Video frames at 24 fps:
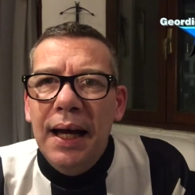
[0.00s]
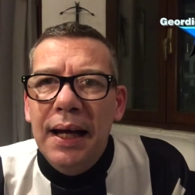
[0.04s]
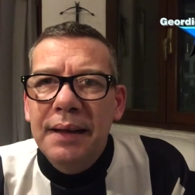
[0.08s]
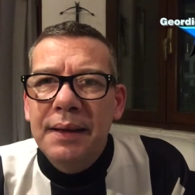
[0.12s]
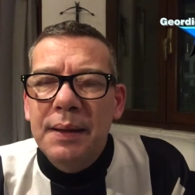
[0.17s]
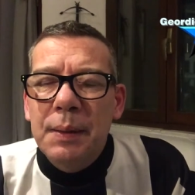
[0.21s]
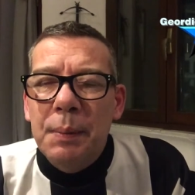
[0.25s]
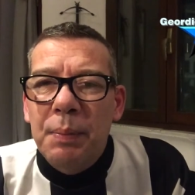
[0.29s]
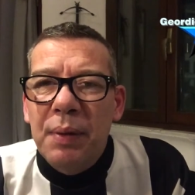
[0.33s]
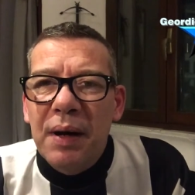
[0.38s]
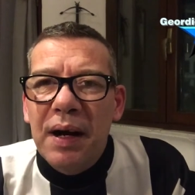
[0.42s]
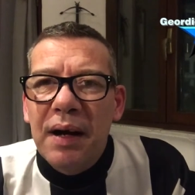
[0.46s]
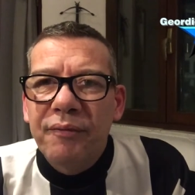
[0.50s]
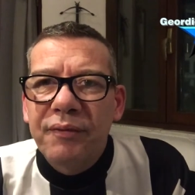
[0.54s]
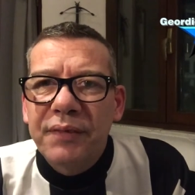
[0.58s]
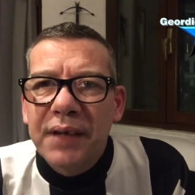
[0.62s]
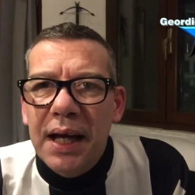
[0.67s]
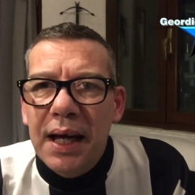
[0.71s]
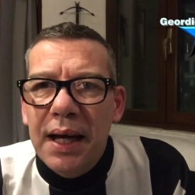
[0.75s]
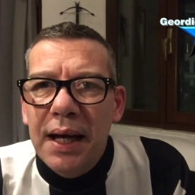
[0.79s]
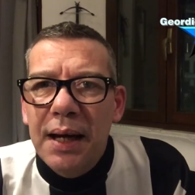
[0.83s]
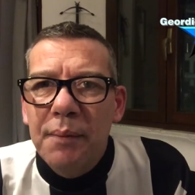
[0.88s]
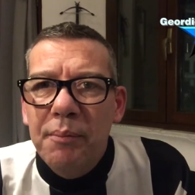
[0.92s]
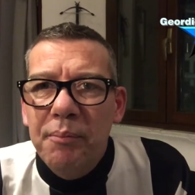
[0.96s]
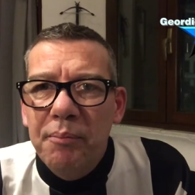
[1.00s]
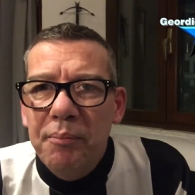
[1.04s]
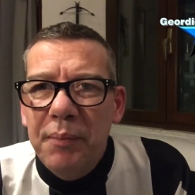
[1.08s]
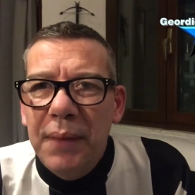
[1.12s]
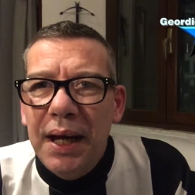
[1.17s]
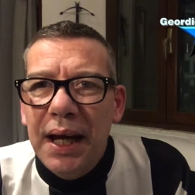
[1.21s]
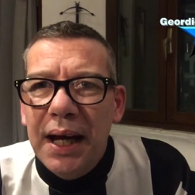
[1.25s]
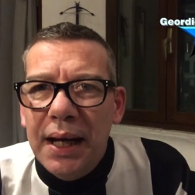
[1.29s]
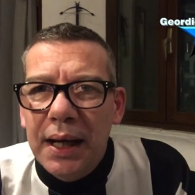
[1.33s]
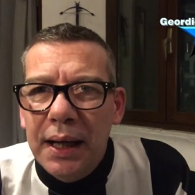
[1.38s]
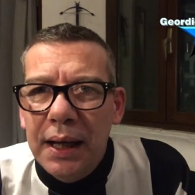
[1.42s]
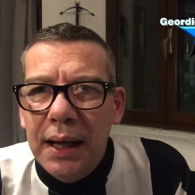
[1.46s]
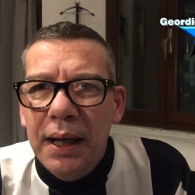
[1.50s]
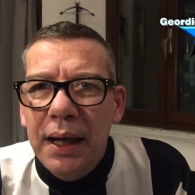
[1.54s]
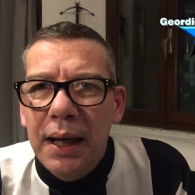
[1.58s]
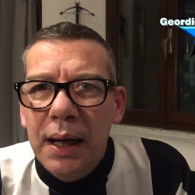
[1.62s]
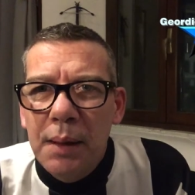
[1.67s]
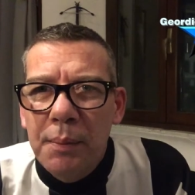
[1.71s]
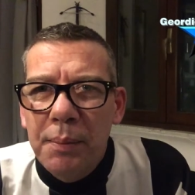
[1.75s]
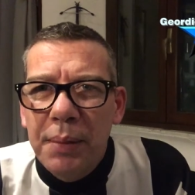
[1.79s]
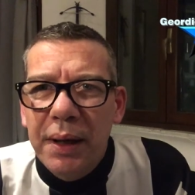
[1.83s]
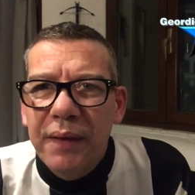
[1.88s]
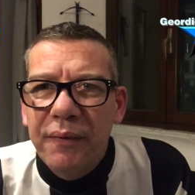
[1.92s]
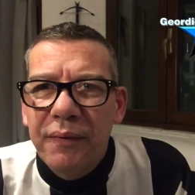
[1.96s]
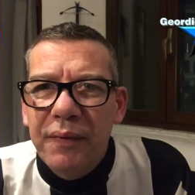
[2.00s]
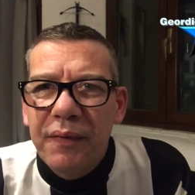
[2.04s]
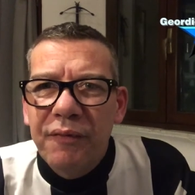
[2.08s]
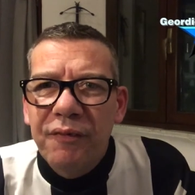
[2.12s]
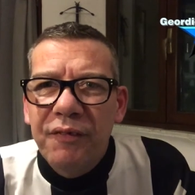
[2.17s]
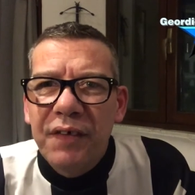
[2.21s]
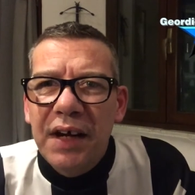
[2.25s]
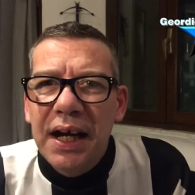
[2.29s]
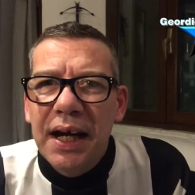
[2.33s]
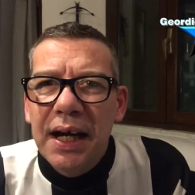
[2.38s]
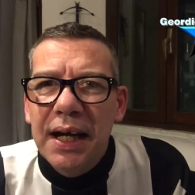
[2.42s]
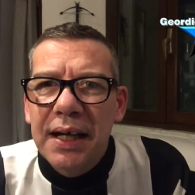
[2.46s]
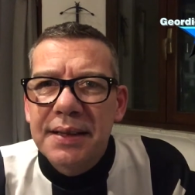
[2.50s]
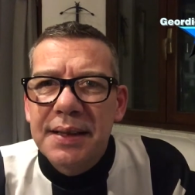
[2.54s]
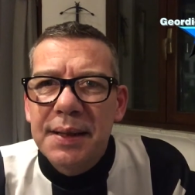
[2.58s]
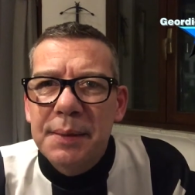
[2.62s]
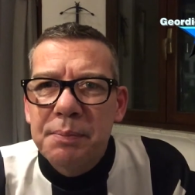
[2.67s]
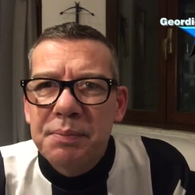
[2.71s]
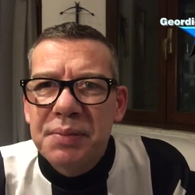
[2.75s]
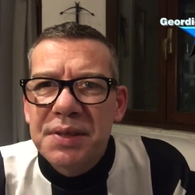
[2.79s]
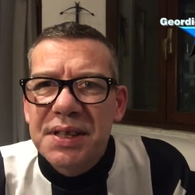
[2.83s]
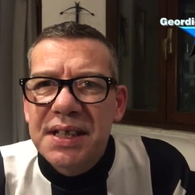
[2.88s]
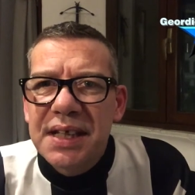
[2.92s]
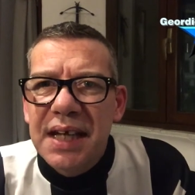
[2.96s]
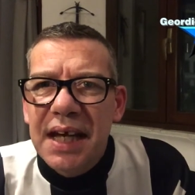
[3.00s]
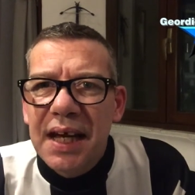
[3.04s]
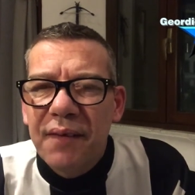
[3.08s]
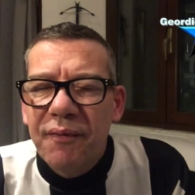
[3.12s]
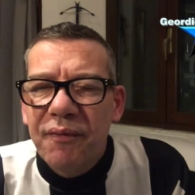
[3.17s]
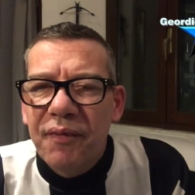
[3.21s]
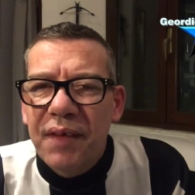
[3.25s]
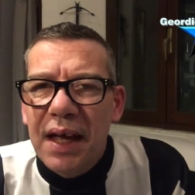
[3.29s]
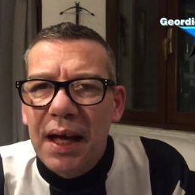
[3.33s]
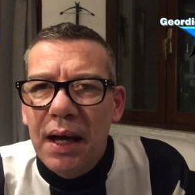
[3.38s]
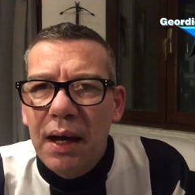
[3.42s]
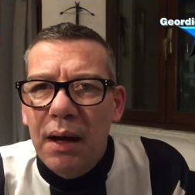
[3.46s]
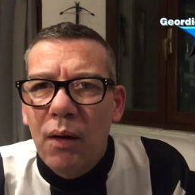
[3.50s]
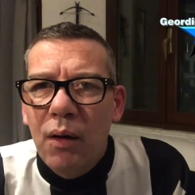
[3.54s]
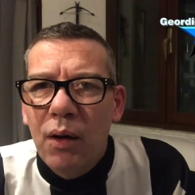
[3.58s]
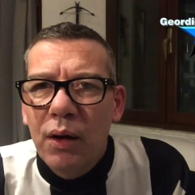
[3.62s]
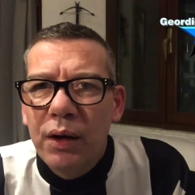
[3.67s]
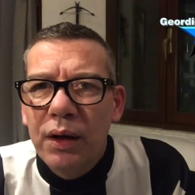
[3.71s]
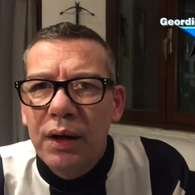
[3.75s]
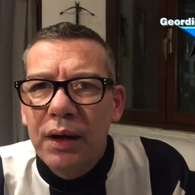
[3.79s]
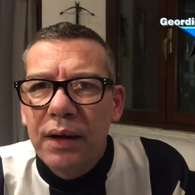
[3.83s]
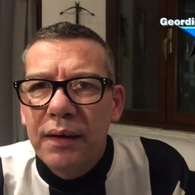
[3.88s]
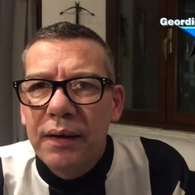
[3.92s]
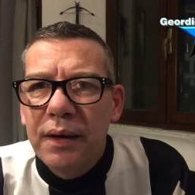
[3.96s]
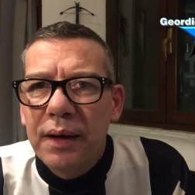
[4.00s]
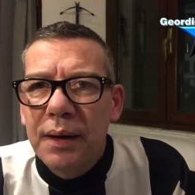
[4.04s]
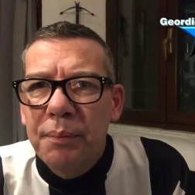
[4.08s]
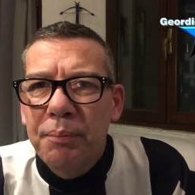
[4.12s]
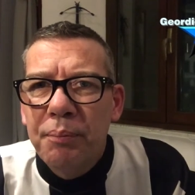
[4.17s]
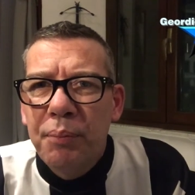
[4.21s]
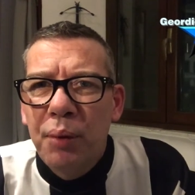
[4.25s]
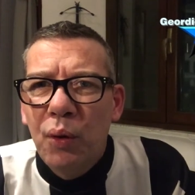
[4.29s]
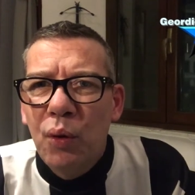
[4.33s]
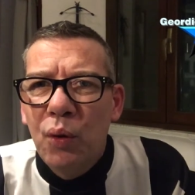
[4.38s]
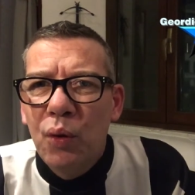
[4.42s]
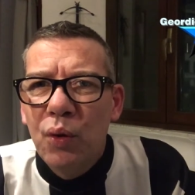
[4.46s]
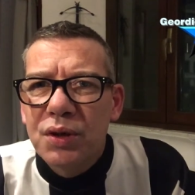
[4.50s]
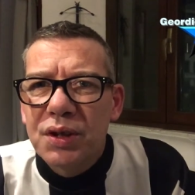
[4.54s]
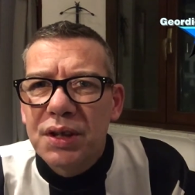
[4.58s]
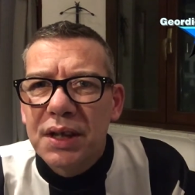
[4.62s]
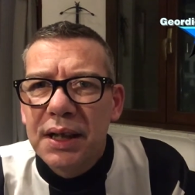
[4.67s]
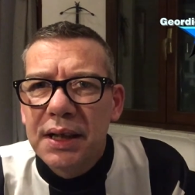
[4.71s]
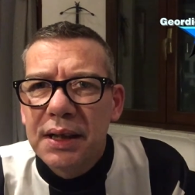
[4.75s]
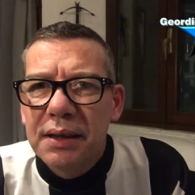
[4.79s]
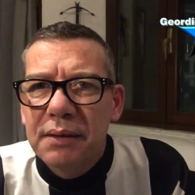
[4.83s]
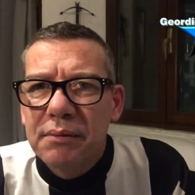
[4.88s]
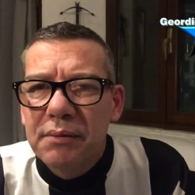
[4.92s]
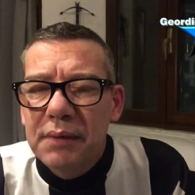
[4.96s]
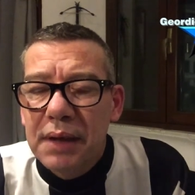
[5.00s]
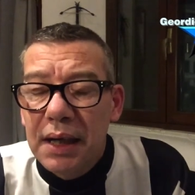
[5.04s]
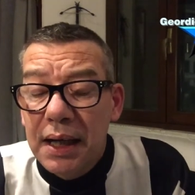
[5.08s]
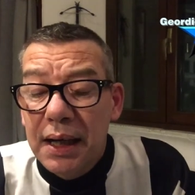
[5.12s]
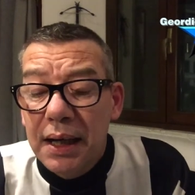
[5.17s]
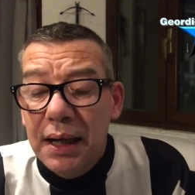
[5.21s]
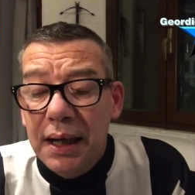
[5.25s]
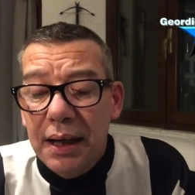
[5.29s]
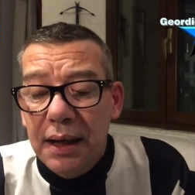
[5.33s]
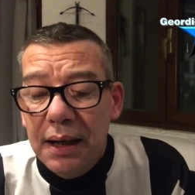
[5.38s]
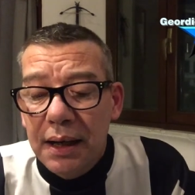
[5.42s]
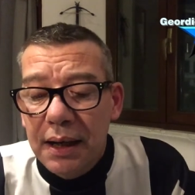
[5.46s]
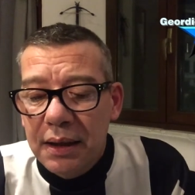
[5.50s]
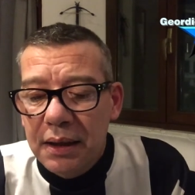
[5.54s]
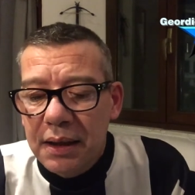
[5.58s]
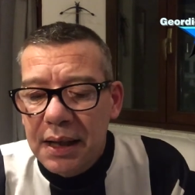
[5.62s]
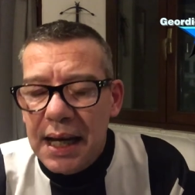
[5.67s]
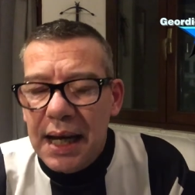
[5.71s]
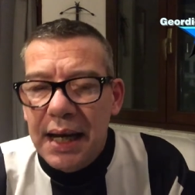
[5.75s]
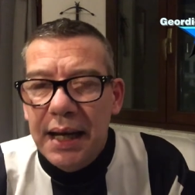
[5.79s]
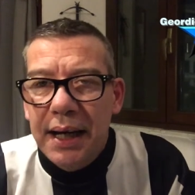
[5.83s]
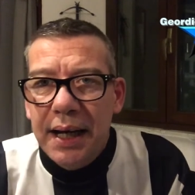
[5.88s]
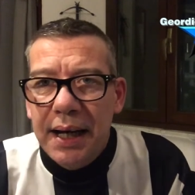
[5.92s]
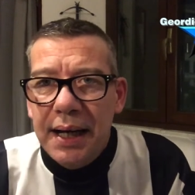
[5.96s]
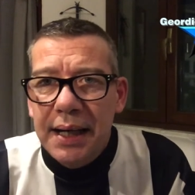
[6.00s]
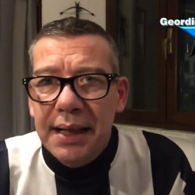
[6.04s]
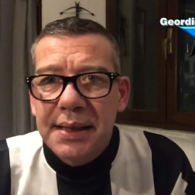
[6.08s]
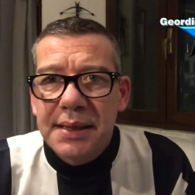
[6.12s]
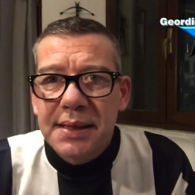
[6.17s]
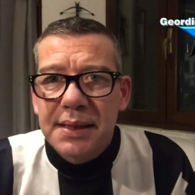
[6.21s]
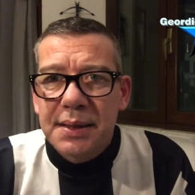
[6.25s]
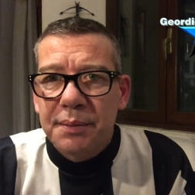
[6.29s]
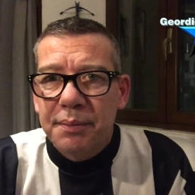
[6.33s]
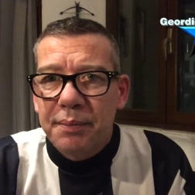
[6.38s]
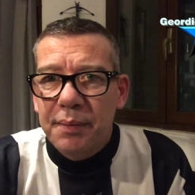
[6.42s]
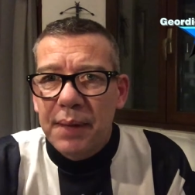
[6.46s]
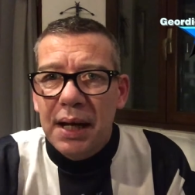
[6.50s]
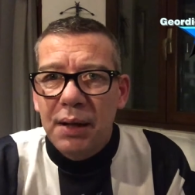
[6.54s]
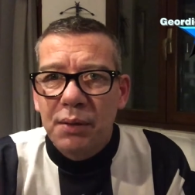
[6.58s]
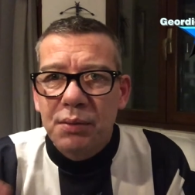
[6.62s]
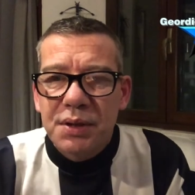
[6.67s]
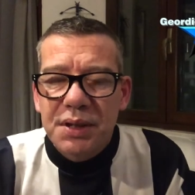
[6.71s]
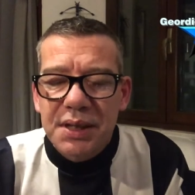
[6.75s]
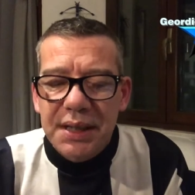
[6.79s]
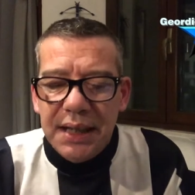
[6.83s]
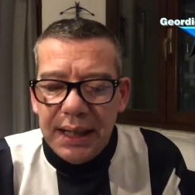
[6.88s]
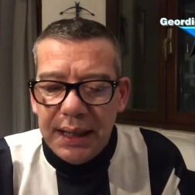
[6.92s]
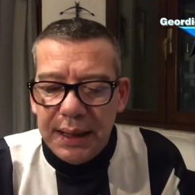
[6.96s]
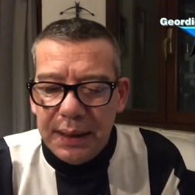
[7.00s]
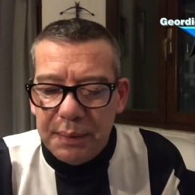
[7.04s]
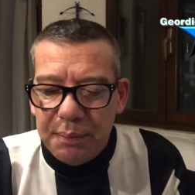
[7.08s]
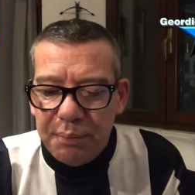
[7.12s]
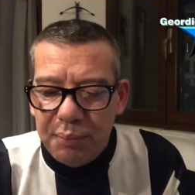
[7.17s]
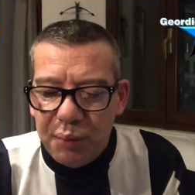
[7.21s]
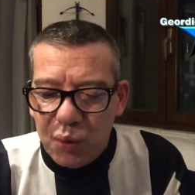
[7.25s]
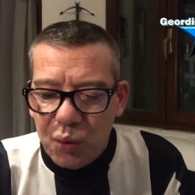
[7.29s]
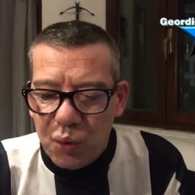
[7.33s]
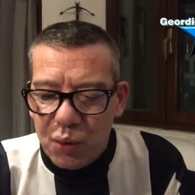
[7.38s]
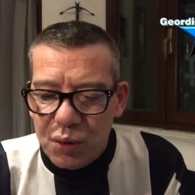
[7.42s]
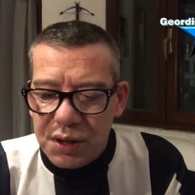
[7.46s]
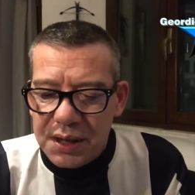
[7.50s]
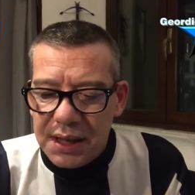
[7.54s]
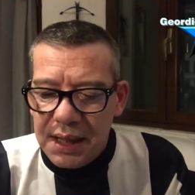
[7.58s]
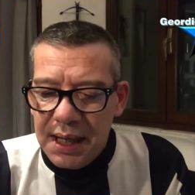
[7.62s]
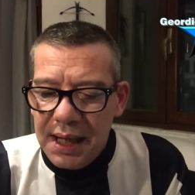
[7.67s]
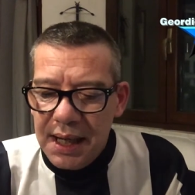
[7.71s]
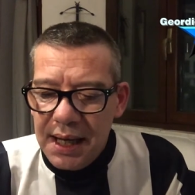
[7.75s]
Dubravka making a little bit of a fingertip save there onto the post, and it kind of hits up outside of the post.